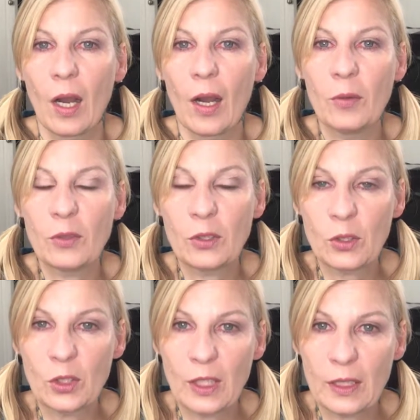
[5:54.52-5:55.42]
I would
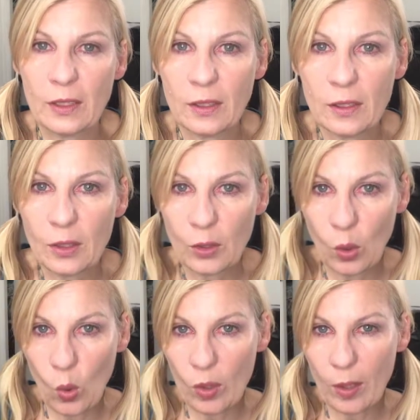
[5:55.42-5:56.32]
suggest
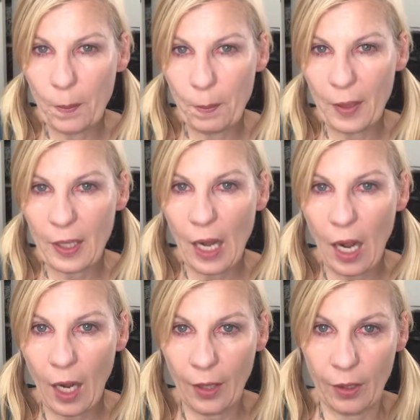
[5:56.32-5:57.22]
going a bit
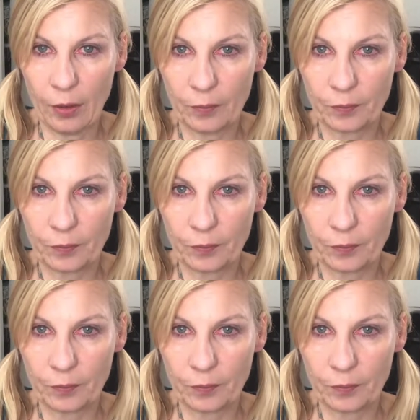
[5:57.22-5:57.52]
higher.